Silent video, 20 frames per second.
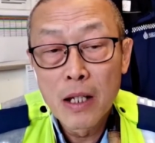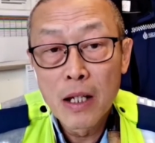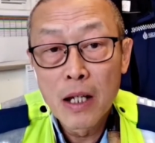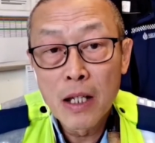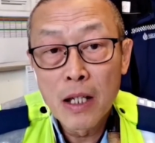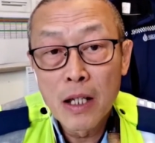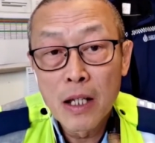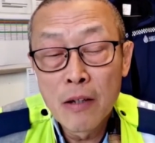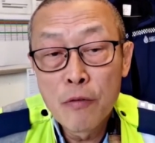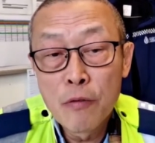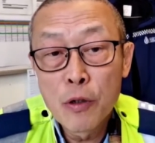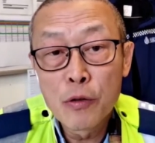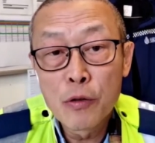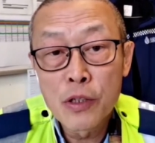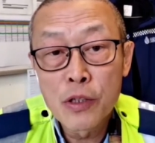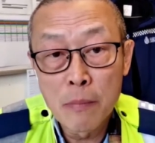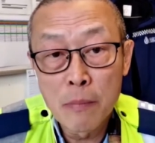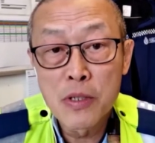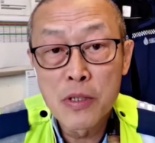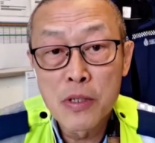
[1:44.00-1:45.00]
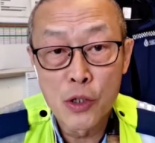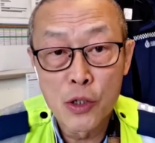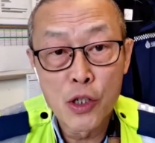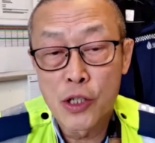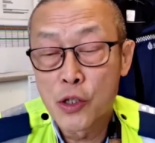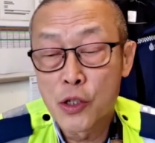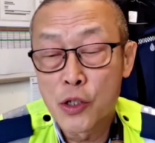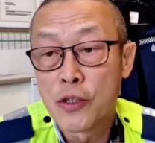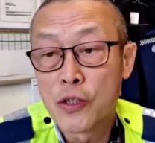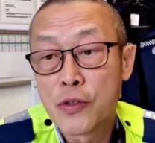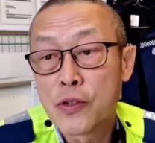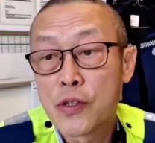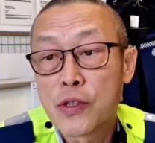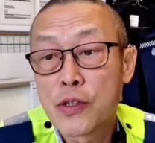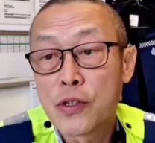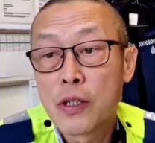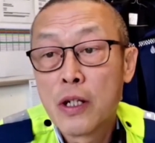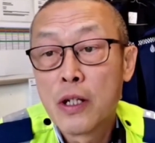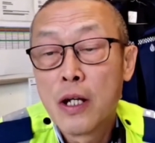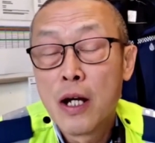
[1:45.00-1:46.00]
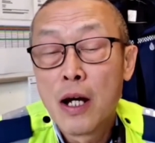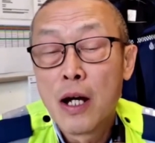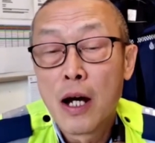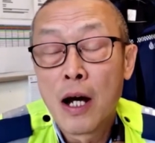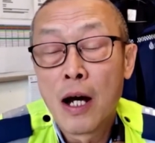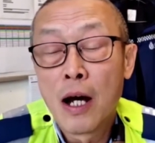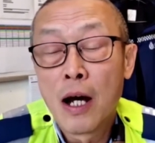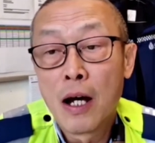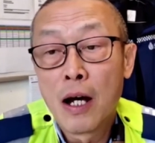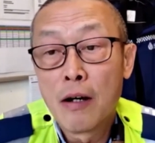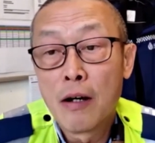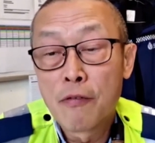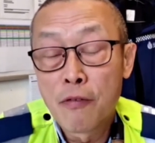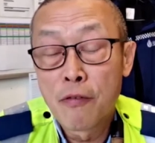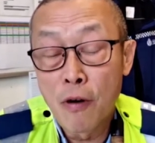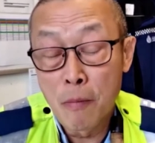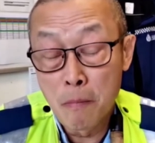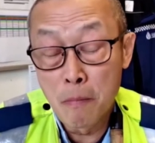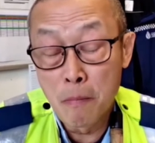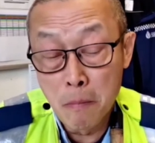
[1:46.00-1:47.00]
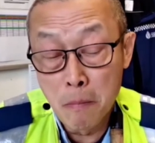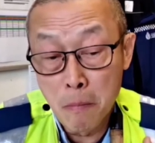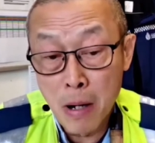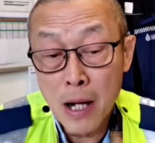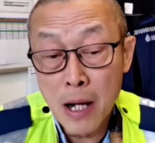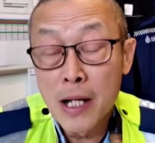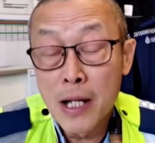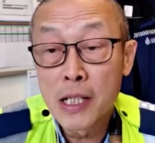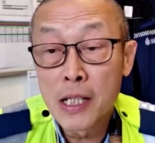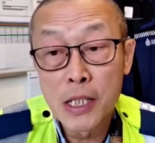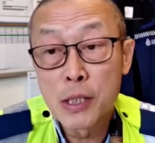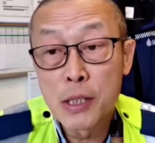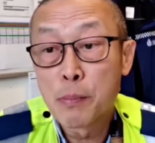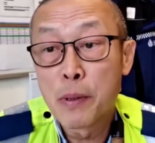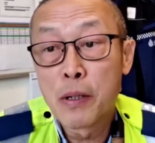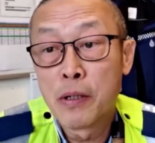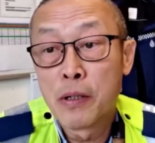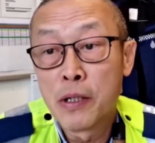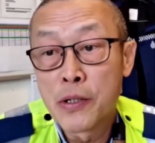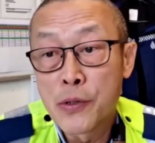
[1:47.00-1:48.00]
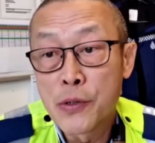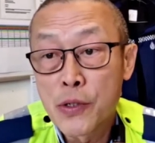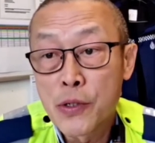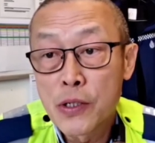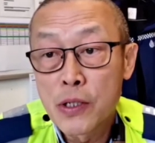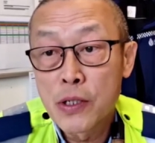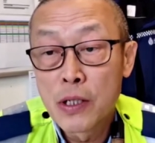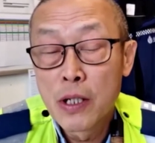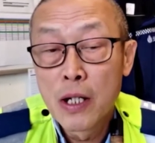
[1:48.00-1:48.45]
give you some suggestions from my experience,